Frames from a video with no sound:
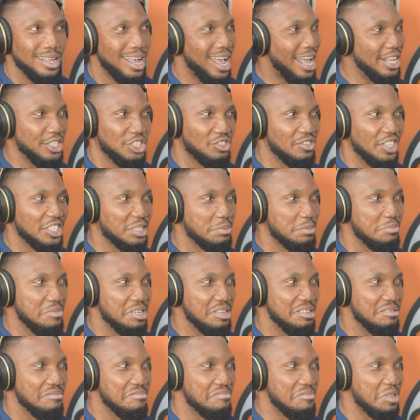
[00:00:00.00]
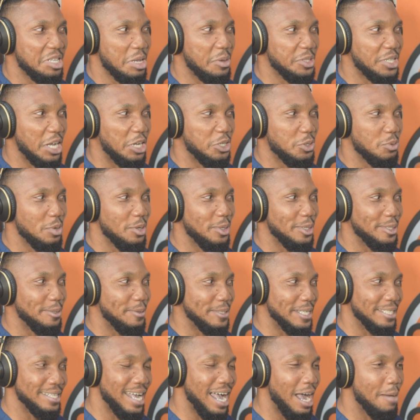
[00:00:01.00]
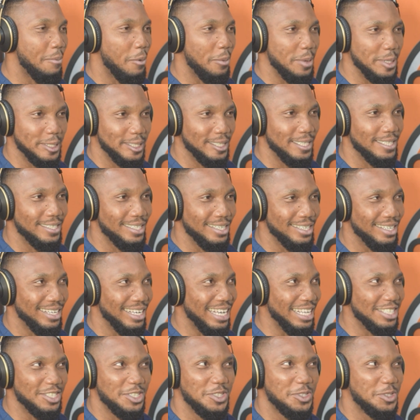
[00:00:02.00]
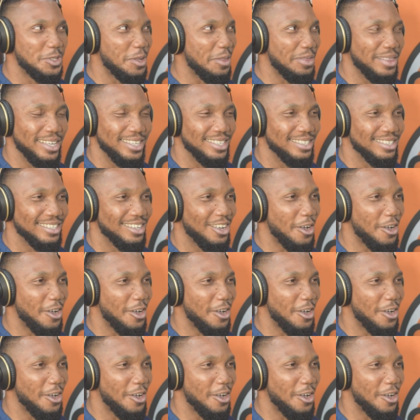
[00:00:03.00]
And trust me, not what you're doing with an album or a CD is nothing